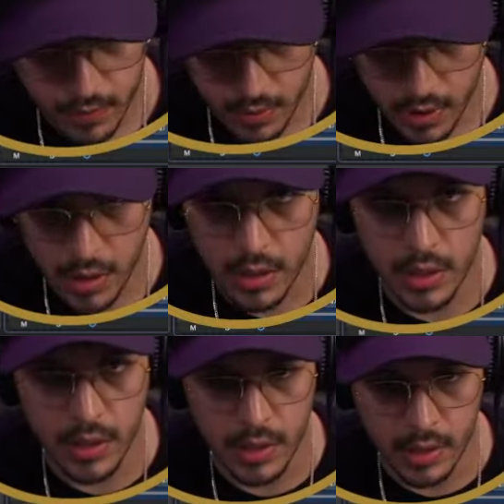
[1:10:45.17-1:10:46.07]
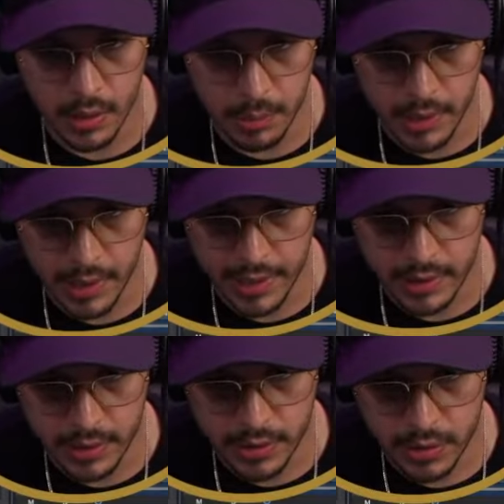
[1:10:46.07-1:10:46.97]
okay, and then it'd be like
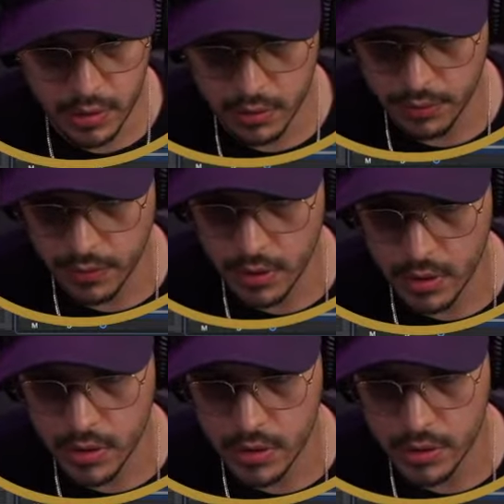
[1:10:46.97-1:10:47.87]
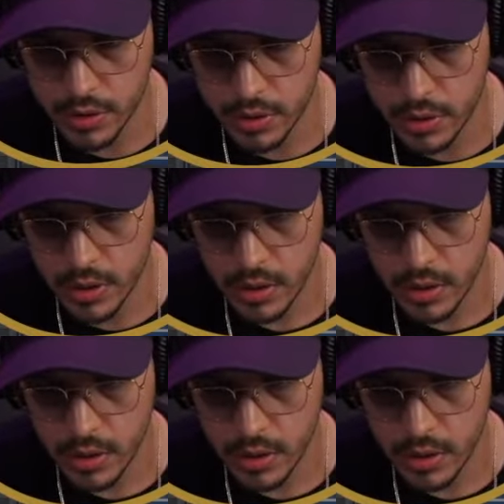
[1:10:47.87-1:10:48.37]
at the start of the verse.